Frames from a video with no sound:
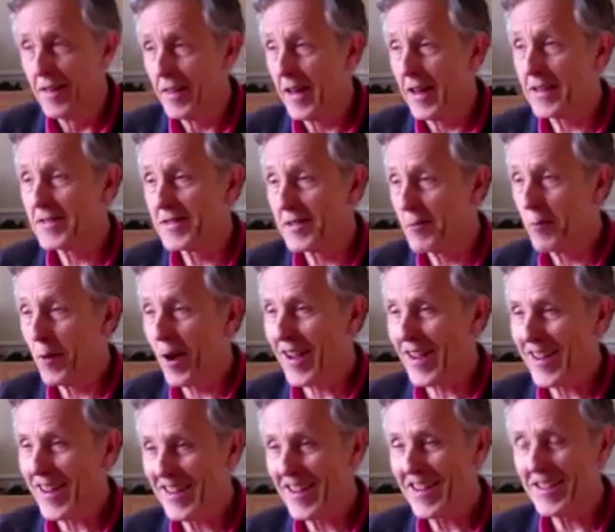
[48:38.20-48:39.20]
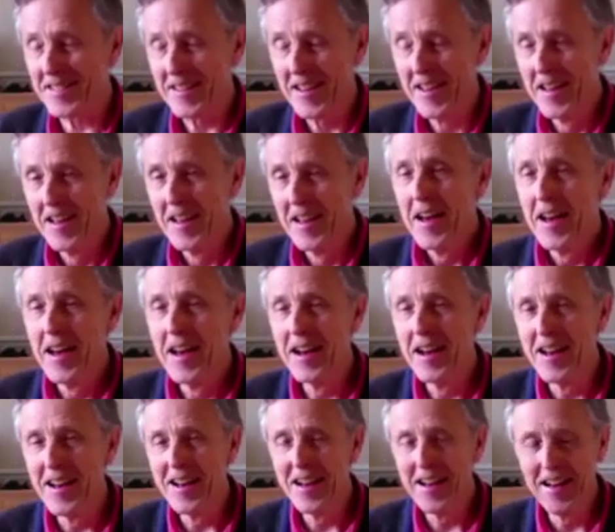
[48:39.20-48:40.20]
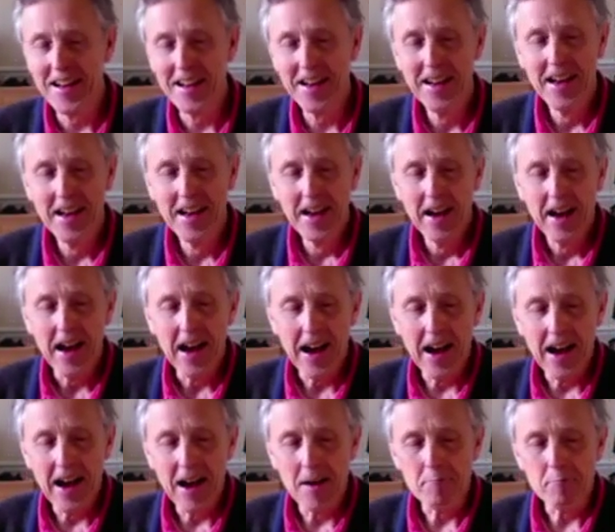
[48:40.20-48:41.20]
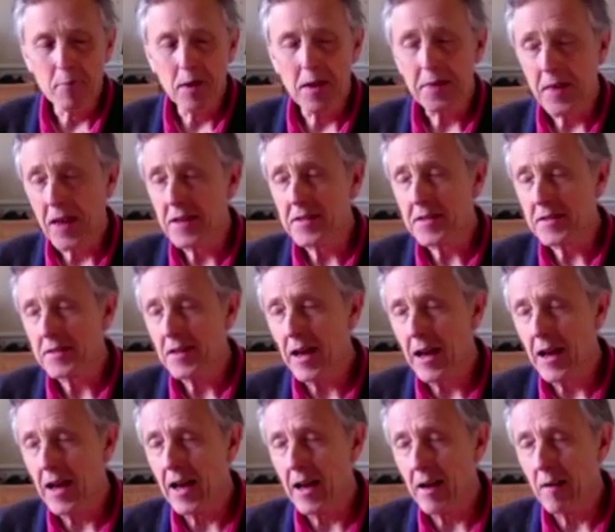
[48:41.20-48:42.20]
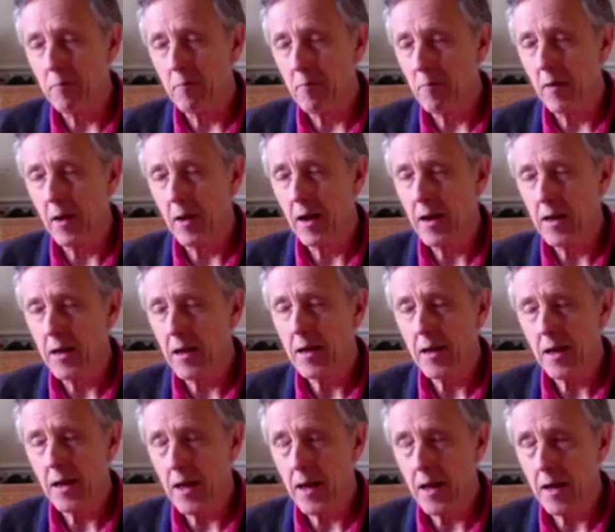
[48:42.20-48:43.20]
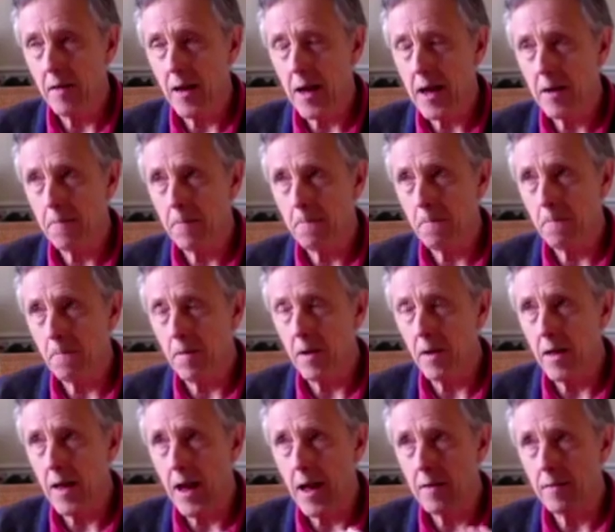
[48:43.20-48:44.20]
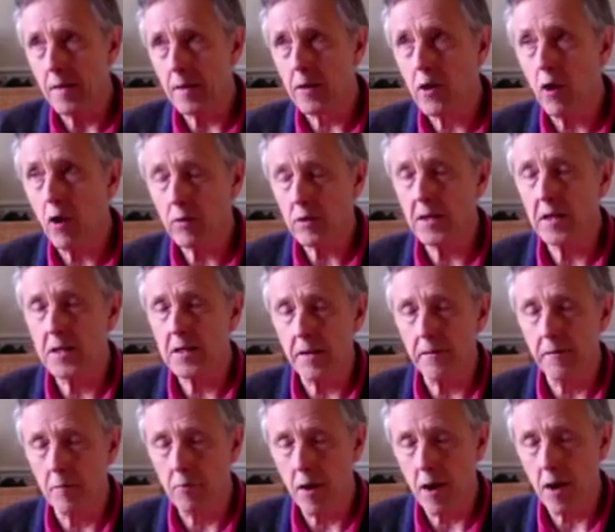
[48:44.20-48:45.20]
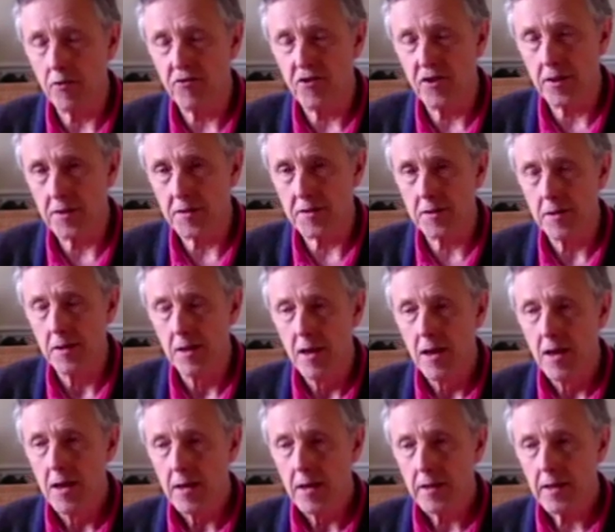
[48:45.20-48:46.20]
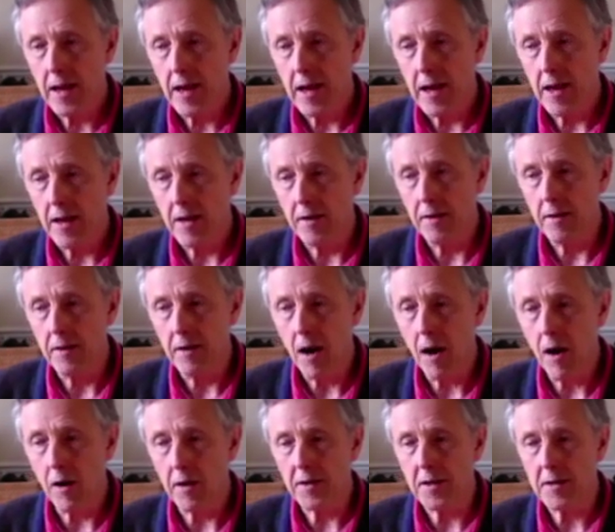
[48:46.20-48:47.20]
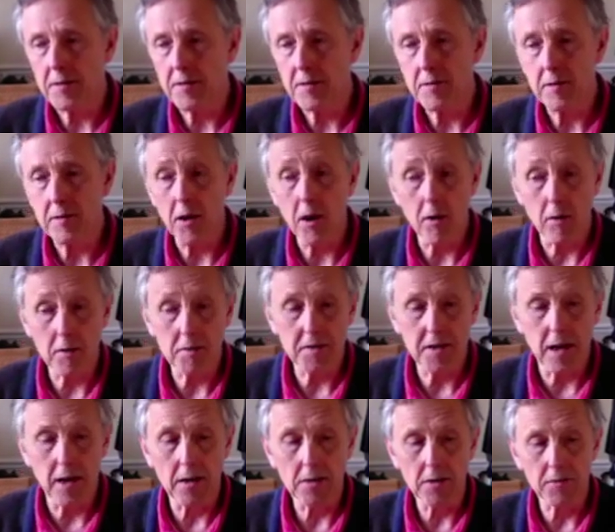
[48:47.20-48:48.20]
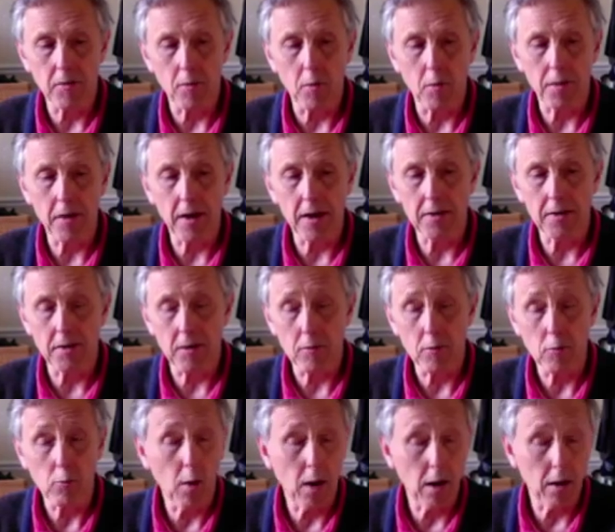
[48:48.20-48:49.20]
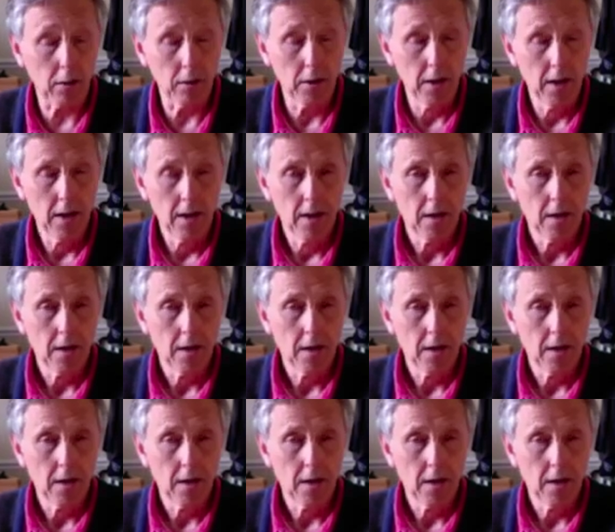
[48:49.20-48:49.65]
That's the way it is. But there's if the cognitive approaches can harness neuroscience for what they do, well,